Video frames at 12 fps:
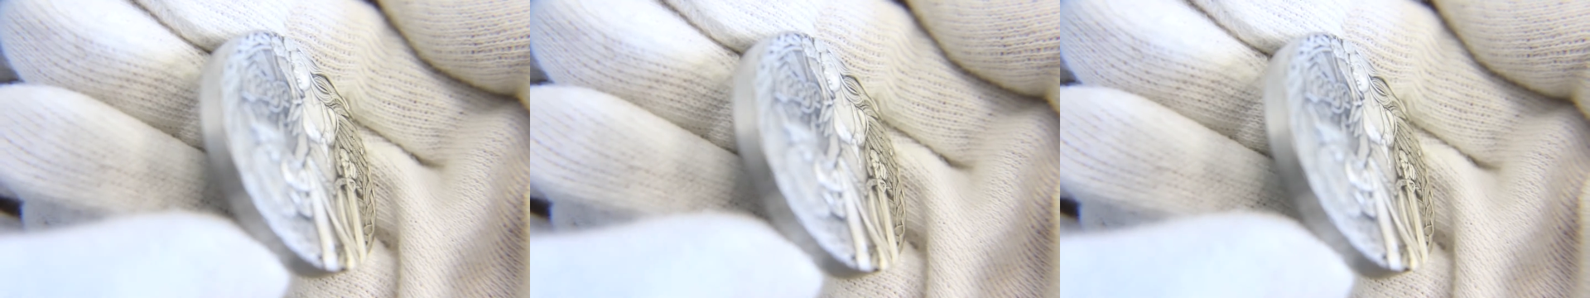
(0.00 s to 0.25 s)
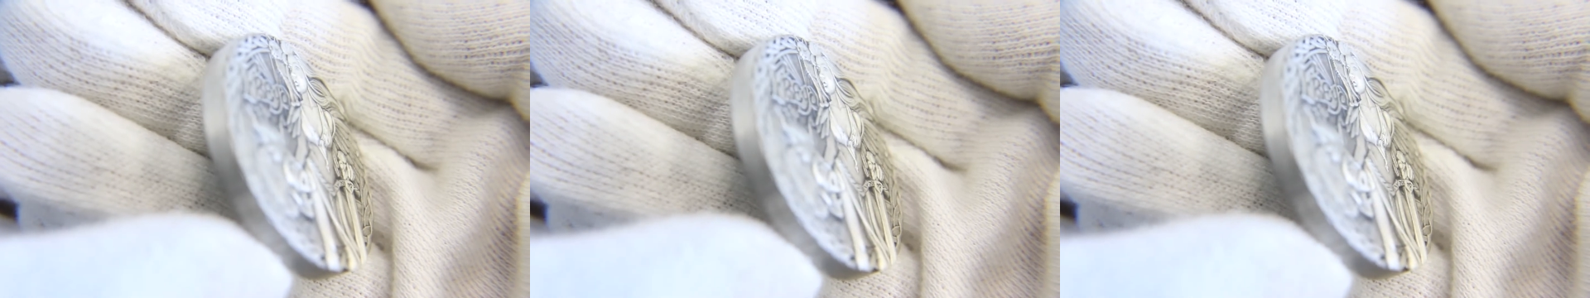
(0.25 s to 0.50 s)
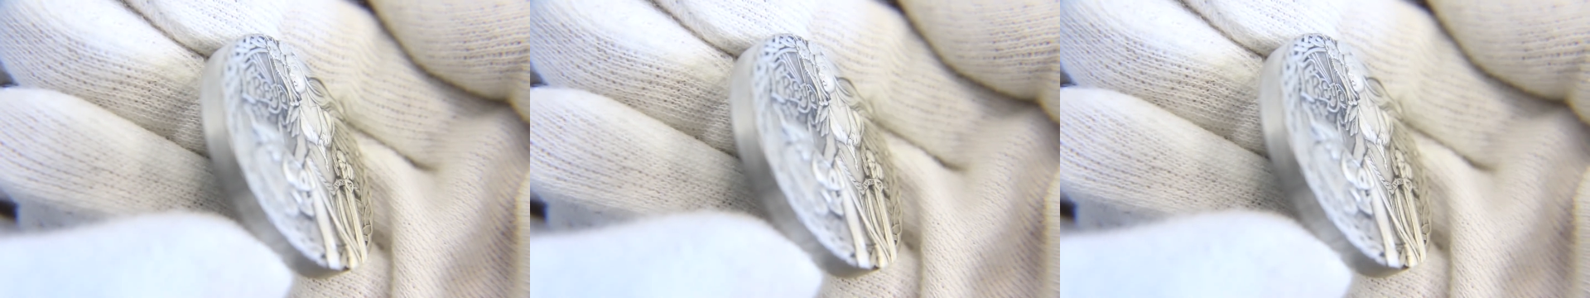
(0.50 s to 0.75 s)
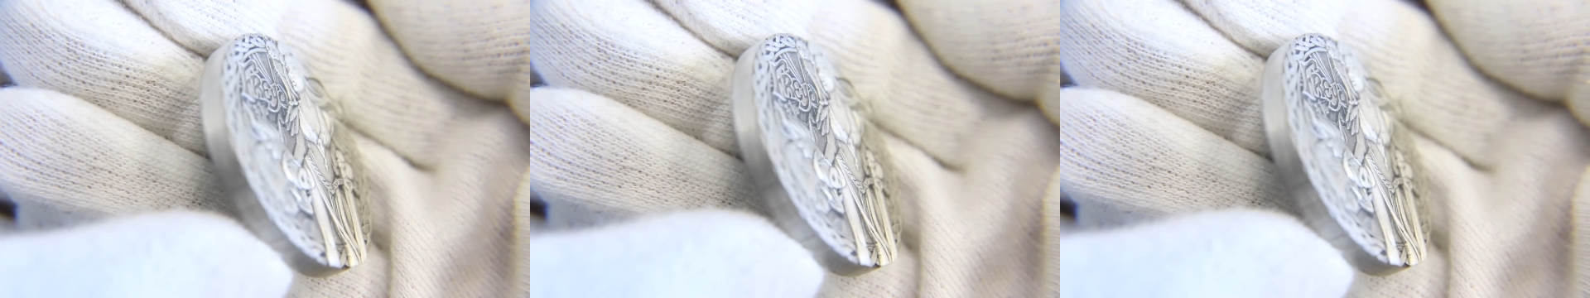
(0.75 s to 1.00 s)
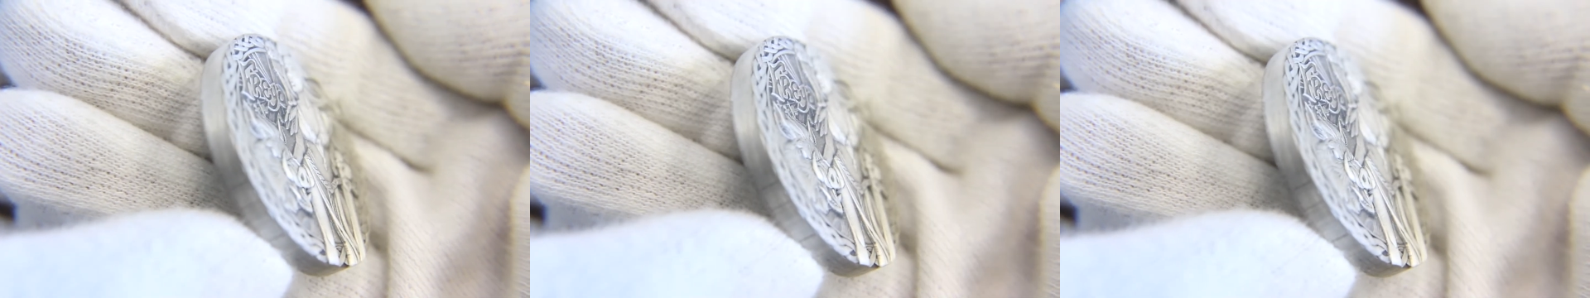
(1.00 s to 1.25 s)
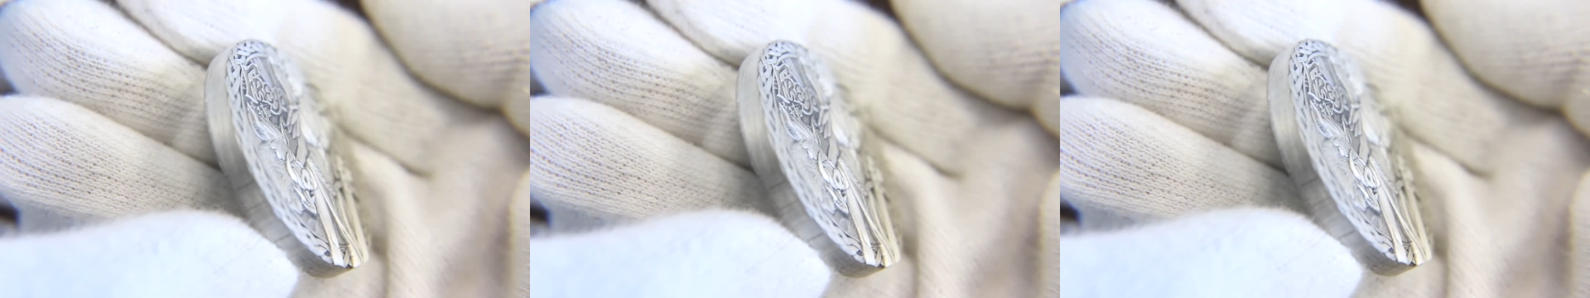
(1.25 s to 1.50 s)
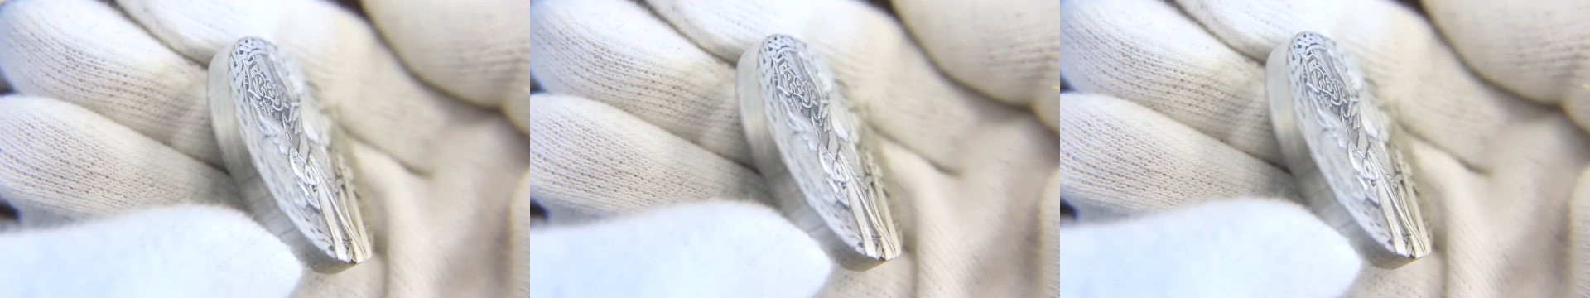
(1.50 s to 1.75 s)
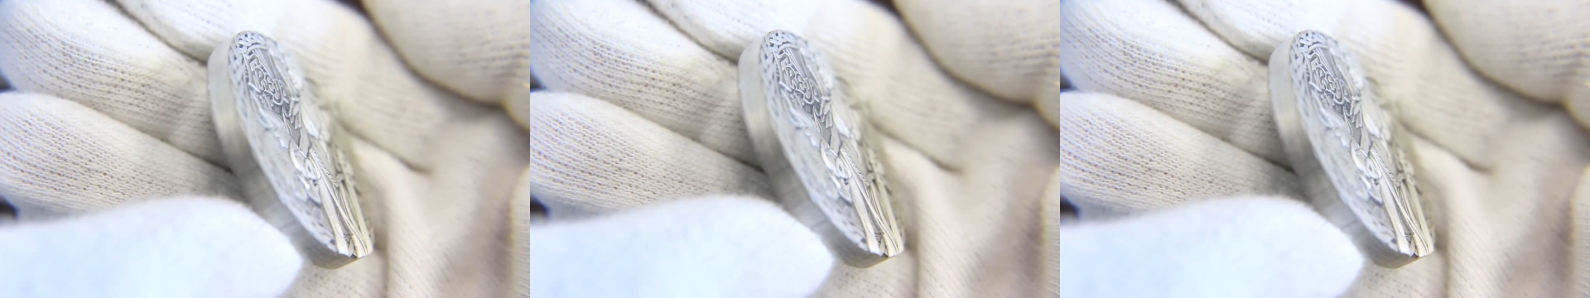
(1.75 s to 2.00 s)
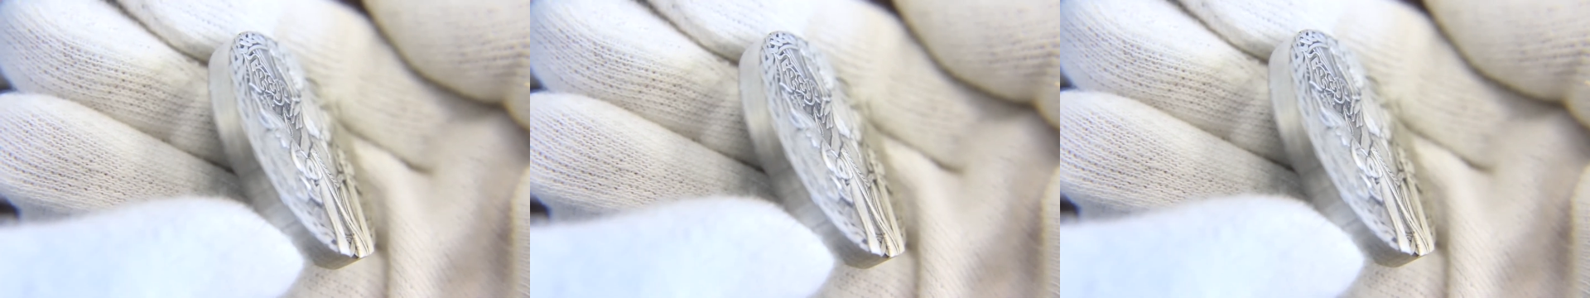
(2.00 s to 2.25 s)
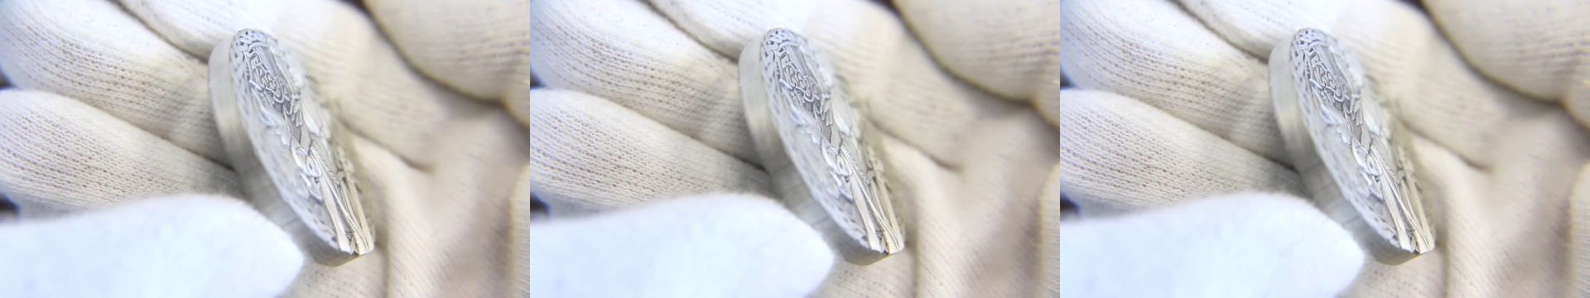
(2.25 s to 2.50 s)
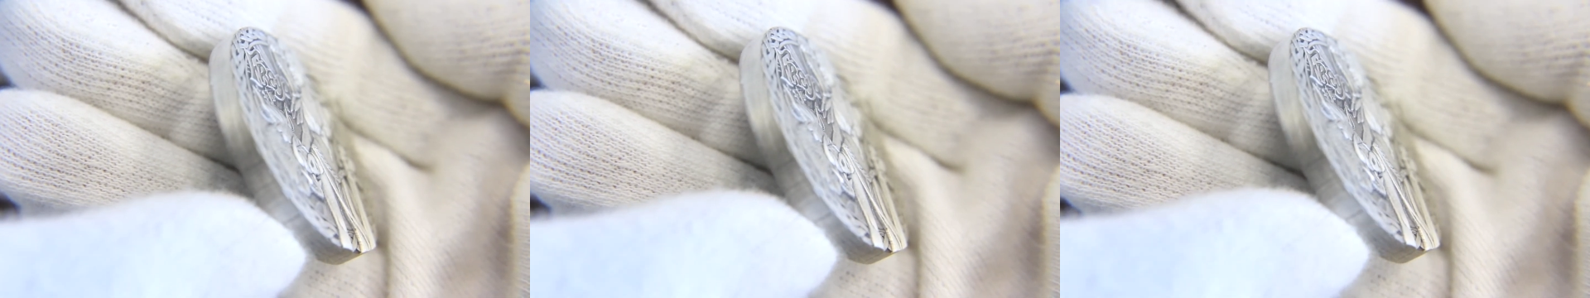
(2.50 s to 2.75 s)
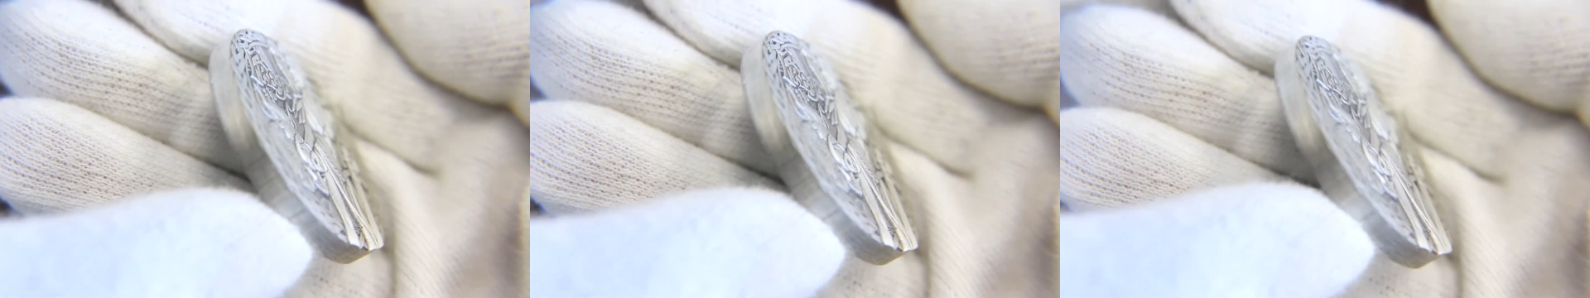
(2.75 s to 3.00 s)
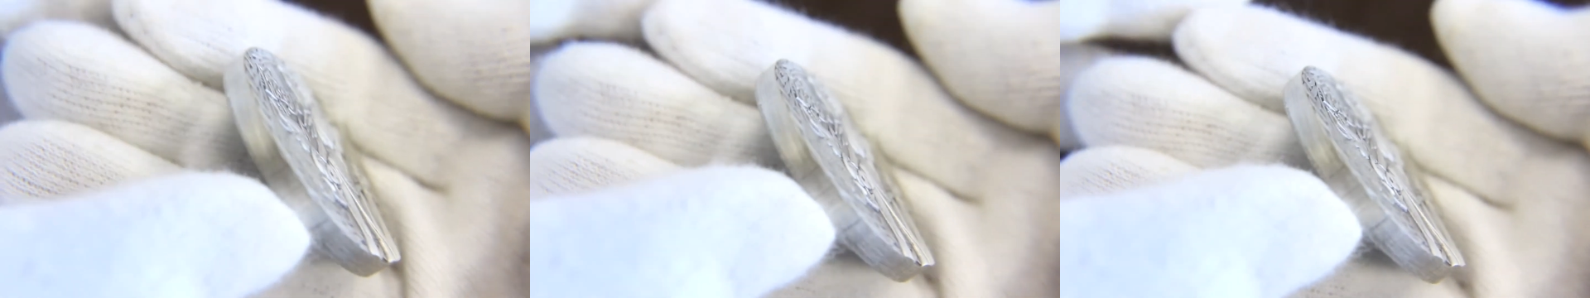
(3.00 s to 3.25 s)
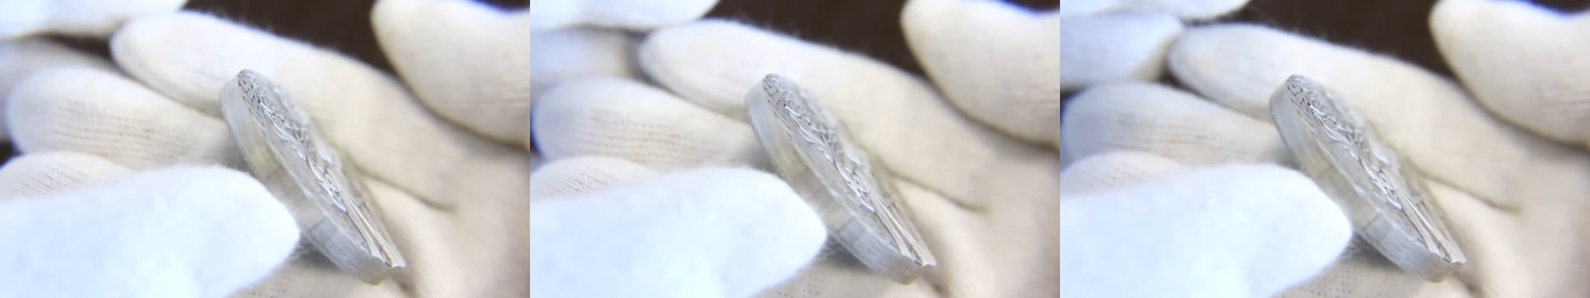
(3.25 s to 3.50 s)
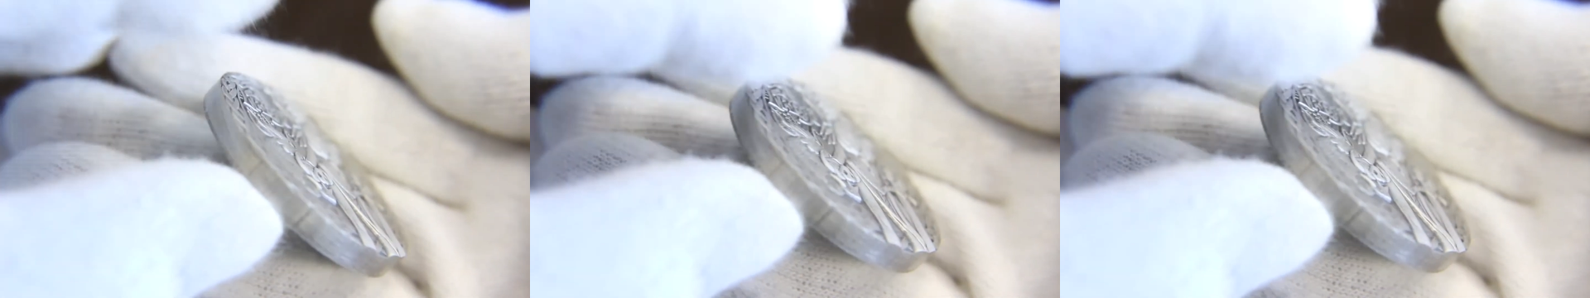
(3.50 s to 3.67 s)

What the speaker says: No face is visible, so there are no lips to read.